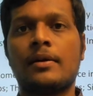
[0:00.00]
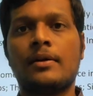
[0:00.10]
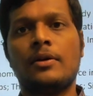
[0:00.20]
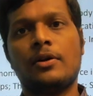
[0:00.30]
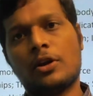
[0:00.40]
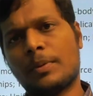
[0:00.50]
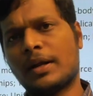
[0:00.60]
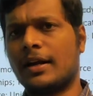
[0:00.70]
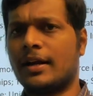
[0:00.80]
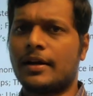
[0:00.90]

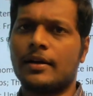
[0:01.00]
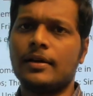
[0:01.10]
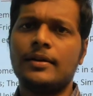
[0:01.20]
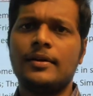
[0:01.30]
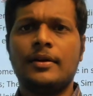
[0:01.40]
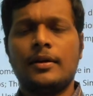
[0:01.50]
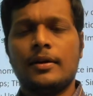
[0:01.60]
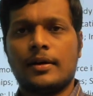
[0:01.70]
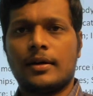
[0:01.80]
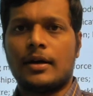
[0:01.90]
numerical data
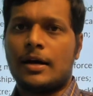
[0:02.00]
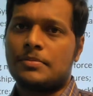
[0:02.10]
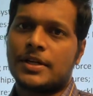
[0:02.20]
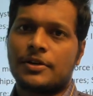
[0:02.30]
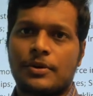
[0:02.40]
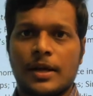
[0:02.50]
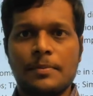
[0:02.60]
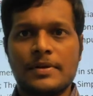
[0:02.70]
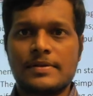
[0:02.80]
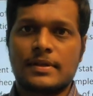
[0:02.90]
uh, objective type
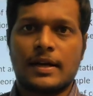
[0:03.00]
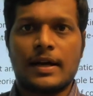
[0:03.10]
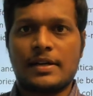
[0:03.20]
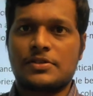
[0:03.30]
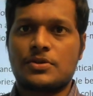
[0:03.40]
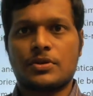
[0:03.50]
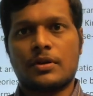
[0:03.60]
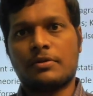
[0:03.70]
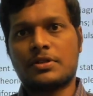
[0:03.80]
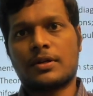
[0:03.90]
is uh, as usual
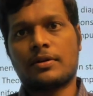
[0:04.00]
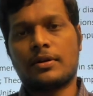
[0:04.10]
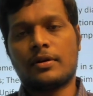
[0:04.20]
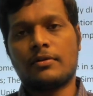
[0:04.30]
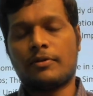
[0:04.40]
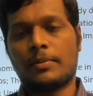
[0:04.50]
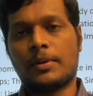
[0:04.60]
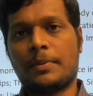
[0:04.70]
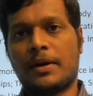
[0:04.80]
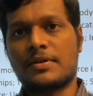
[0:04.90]
which are uh, from the
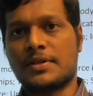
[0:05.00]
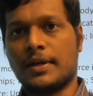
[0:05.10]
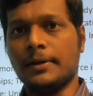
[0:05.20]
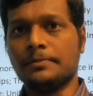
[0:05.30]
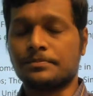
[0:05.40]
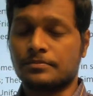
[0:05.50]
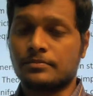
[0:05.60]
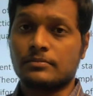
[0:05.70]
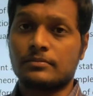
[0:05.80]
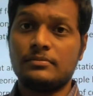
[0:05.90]
previous year
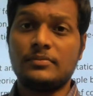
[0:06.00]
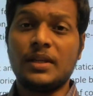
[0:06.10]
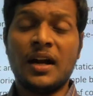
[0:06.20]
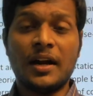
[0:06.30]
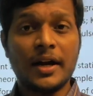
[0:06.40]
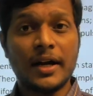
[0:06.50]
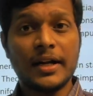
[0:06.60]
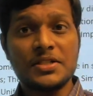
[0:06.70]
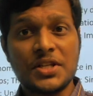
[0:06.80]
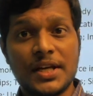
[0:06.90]
and
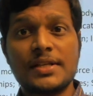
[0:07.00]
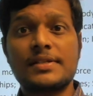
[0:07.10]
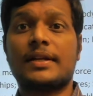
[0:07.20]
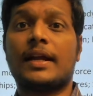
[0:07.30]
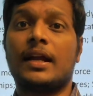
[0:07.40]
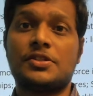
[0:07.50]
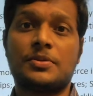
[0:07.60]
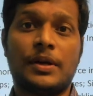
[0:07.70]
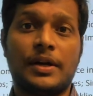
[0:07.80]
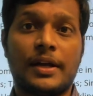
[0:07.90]
regarding changes in
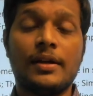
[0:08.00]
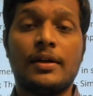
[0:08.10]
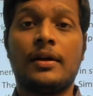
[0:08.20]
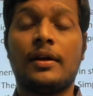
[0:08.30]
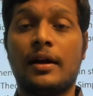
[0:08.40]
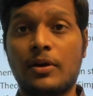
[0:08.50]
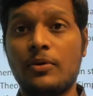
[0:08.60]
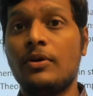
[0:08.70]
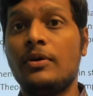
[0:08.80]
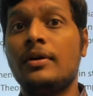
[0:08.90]
eligibility
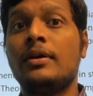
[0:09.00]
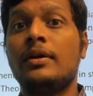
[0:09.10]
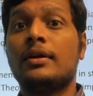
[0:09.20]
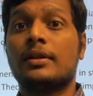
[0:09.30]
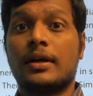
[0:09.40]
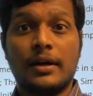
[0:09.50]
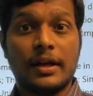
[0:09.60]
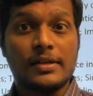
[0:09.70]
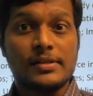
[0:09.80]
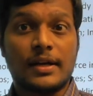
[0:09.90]
now Third
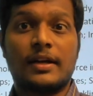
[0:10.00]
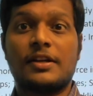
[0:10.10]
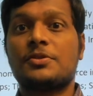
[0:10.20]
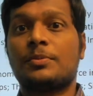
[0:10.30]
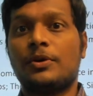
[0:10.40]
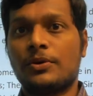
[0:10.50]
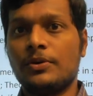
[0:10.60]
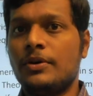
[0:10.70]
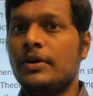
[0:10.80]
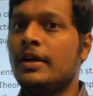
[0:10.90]
years are eligible
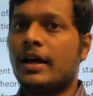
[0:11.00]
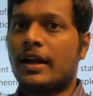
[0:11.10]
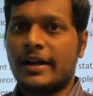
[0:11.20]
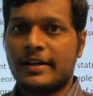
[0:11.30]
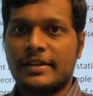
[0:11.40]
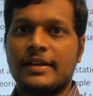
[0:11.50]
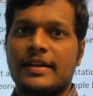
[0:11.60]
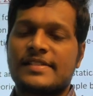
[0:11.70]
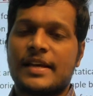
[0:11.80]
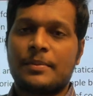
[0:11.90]
to write the
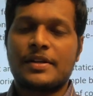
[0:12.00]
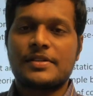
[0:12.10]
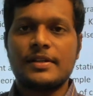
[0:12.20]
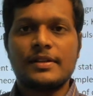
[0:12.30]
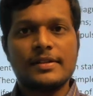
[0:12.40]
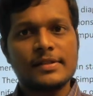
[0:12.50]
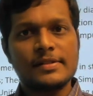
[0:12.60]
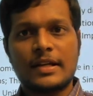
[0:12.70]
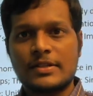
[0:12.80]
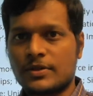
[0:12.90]
examination. This is
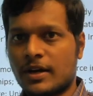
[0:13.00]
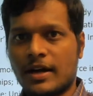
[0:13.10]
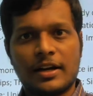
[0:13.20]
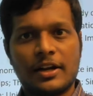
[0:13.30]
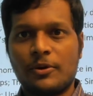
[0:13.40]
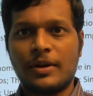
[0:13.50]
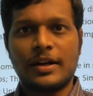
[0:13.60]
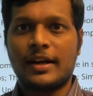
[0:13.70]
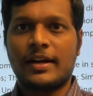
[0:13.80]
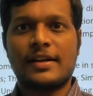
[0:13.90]
also not new in
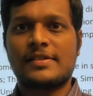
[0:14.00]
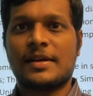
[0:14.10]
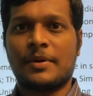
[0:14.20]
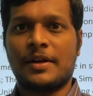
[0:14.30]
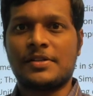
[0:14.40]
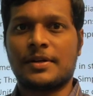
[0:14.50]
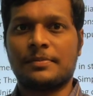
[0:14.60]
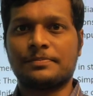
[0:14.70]
GATE examination.